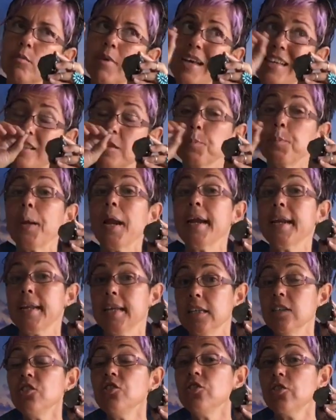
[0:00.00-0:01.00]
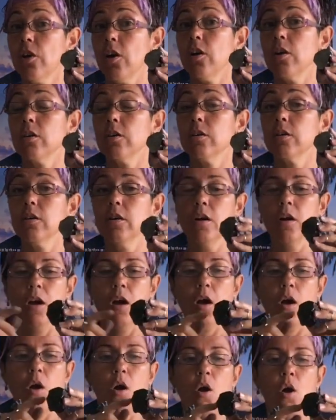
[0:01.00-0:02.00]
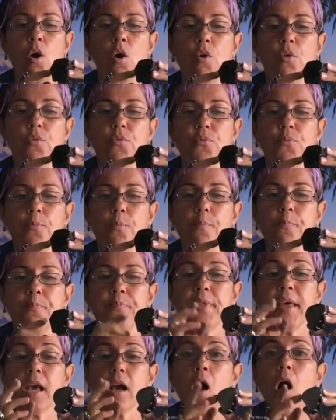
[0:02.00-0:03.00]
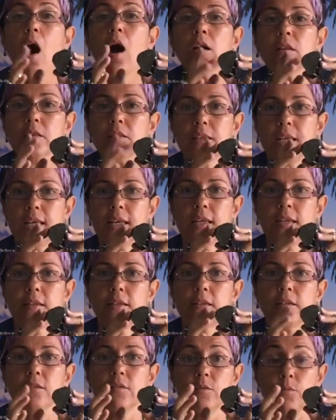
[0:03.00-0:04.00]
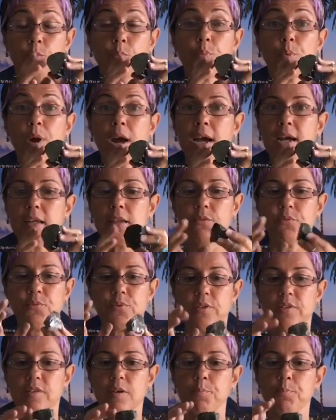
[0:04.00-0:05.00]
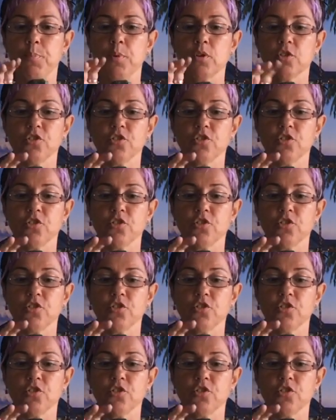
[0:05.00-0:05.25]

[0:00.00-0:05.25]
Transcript: explanation of the content right? For example,